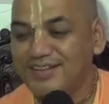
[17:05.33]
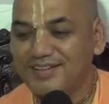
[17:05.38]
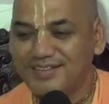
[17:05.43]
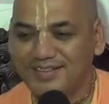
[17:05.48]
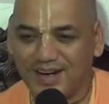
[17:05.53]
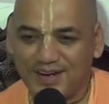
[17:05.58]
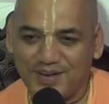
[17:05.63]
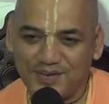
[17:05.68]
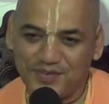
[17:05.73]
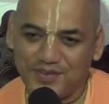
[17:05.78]

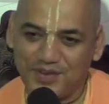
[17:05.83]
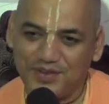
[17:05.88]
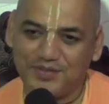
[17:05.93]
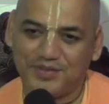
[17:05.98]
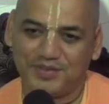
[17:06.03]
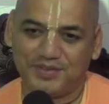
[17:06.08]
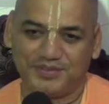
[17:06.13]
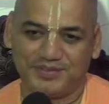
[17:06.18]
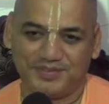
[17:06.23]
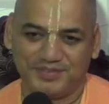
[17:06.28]
That is
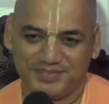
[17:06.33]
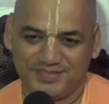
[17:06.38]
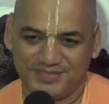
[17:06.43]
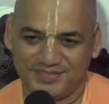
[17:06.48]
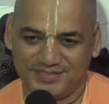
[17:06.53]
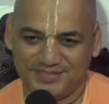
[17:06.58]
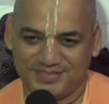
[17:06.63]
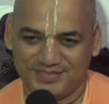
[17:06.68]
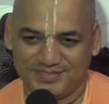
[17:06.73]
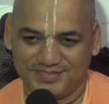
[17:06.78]
sinful.
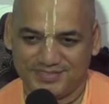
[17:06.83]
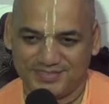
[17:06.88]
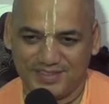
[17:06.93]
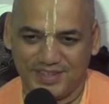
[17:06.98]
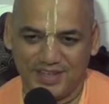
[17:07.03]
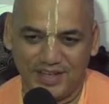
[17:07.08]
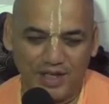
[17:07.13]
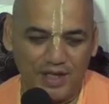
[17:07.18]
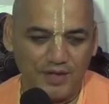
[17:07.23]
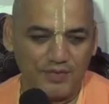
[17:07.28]

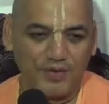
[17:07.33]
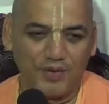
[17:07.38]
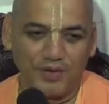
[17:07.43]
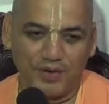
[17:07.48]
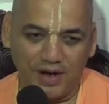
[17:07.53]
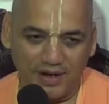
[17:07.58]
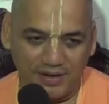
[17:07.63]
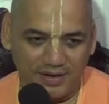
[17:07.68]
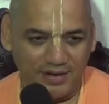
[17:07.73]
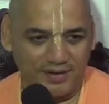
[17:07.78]
If you
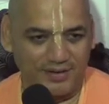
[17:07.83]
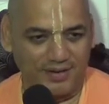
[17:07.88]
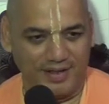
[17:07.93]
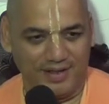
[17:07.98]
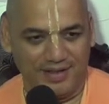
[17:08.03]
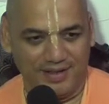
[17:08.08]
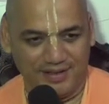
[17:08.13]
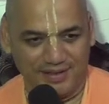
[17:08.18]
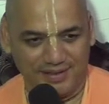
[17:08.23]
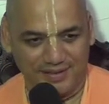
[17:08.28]
cut a
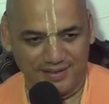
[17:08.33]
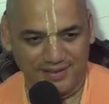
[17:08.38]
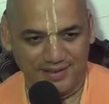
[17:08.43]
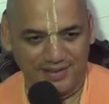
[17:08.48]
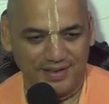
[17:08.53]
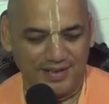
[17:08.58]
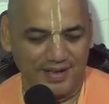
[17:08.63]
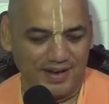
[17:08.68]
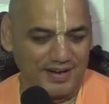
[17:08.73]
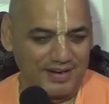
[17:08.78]
tree
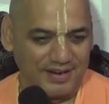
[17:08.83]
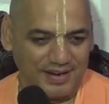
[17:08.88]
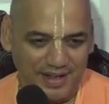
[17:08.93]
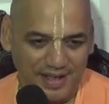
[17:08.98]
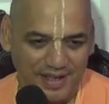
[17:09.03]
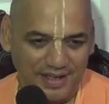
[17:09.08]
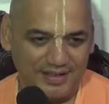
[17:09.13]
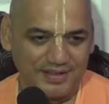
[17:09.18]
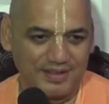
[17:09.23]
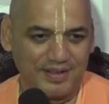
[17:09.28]
and
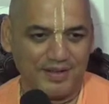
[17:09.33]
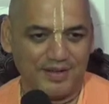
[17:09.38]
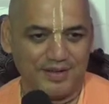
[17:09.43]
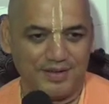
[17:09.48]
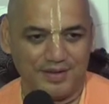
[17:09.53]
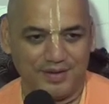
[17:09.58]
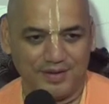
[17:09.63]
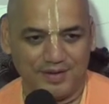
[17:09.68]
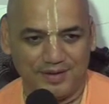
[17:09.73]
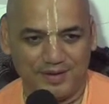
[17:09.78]
take
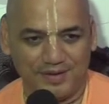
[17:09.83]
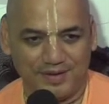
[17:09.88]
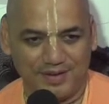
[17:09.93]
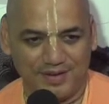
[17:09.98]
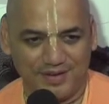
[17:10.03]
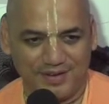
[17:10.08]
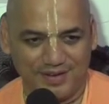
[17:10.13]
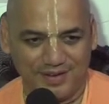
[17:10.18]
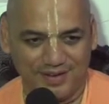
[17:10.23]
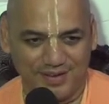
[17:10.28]

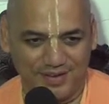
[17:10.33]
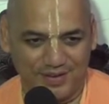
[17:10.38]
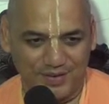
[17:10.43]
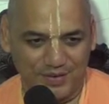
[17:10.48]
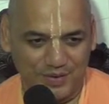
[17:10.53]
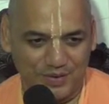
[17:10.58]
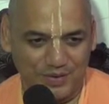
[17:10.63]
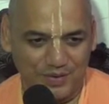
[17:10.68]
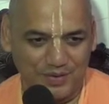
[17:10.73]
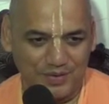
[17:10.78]

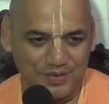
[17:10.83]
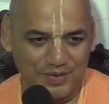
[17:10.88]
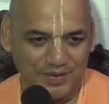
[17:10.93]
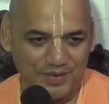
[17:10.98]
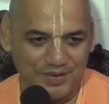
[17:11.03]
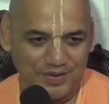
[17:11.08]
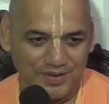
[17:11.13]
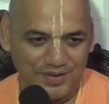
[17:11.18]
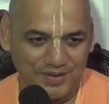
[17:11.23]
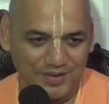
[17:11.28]
the
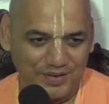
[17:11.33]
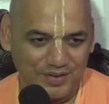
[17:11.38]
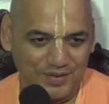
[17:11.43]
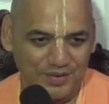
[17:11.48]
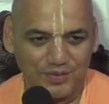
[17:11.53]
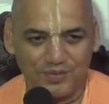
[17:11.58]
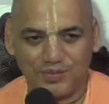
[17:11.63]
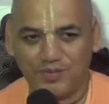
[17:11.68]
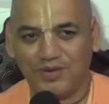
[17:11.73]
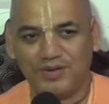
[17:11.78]

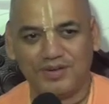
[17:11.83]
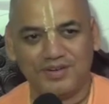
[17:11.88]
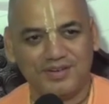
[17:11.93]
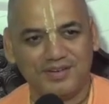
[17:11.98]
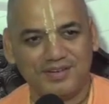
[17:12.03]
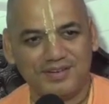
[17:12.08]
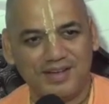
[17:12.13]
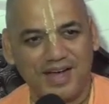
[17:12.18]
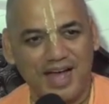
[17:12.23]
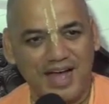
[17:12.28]
wood
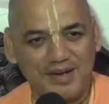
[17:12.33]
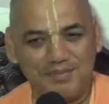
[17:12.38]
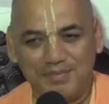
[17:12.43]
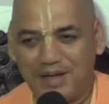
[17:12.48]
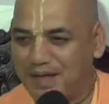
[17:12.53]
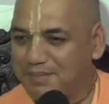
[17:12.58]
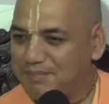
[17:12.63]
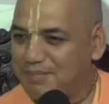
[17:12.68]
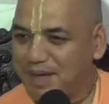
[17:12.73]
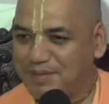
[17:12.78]
and
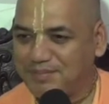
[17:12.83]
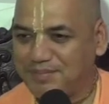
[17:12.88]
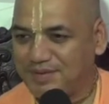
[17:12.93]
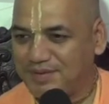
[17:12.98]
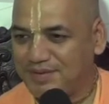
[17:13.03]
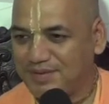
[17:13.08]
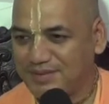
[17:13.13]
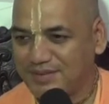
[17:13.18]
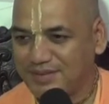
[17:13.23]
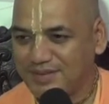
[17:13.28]
make
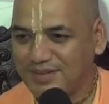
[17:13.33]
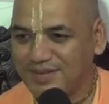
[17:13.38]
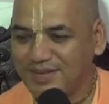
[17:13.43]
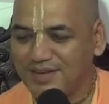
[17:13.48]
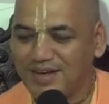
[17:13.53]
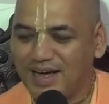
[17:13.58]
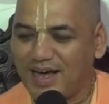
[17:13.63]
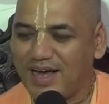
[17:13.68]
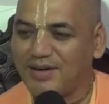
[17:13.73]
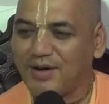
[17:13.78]
paper,
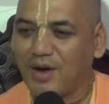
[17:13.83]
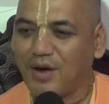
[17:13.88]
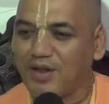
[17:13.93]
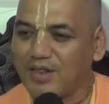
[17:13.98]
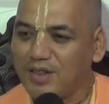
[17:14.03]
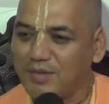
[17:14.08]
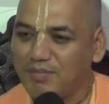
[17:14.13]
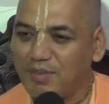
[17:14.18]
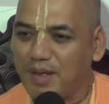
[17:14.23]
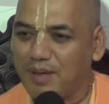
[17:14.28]
and out
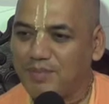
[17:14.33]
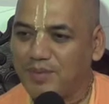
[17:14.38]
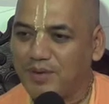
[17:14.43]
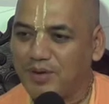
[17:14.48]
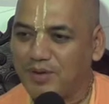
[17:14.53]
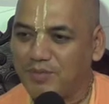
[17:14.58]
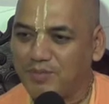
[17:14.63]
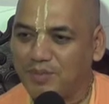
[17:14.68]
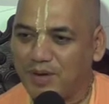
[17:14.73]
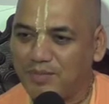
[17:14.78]
of the paper
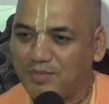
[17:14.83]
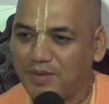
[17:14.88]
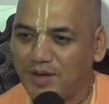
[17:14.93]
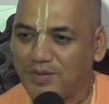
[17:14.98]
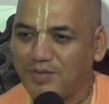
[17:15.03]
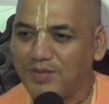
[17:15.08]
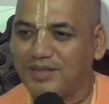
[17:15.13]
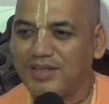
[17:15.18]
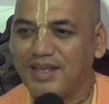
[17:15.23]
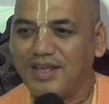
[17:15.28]
you print
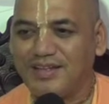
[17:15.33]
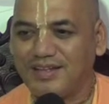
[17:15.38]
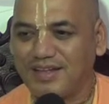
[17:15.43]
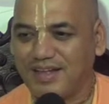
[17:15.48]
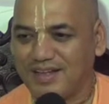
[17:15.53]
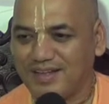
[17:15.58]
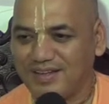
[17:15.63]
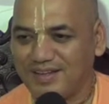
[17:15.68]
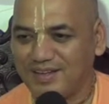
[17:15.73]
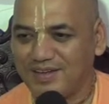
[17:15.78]
Bhagavad
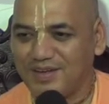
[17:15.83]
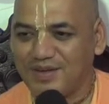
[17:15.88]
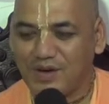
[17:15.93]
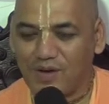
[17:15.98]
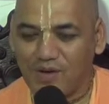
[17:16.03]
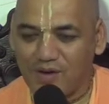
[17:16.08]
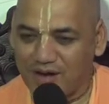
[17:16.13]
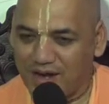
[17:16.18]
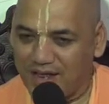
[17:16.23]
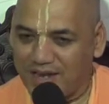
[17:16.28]
Gita
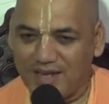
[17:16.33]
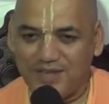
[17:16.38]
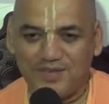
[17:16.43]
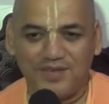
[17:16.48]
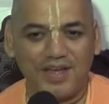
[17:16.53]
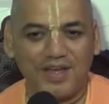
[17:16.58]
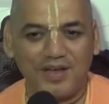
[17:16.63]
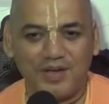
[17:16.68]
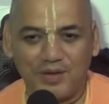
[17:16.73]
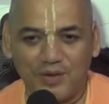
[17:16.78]
or
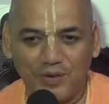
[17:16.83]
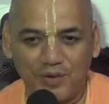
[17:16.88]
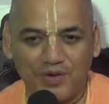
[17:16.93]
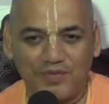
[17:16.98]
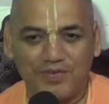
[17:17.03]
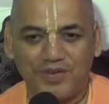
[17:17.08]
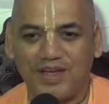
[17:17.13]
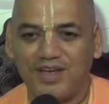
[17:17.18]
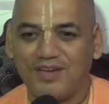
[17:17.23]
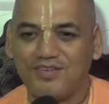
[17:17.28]
anyway
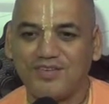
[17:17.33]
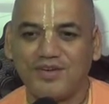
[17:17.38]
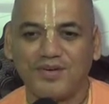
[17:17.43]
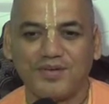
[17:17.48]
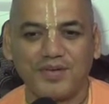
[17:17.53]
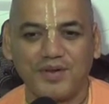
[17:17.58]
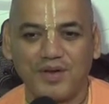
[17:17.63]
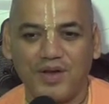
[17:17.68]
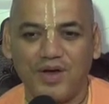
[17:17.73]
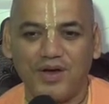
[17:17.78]
glorification
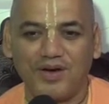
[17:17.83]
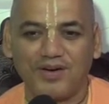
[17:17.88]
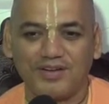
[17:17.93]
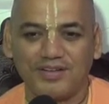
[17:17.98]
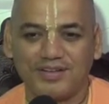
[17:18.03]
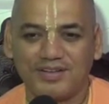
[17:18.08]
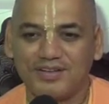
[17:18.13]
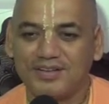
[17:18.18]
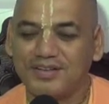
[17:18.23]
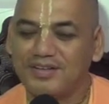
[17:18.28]
of the Lord,
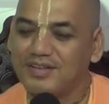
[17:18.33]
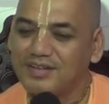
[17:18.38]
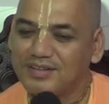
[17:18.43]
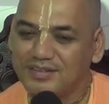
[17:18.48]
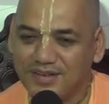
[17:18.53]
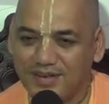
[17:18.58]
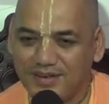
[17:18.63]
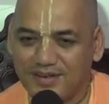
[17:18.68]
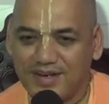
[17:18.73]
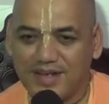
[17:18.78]

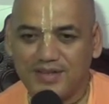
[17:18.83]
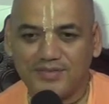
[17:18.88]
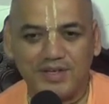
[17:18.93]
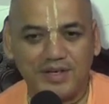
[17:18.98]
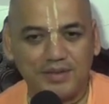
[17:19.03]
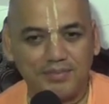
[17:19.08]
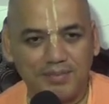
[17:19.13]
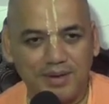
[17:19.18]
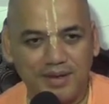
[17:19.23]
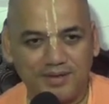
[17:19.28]
the tree
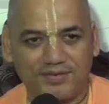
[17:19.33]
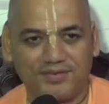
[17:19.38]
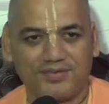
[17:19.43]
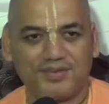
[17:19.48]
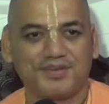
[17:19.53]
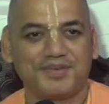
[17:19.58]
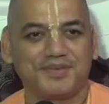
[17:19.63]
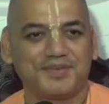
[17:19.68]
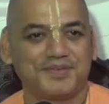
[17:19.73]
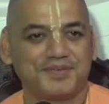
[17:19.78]
will be blessed.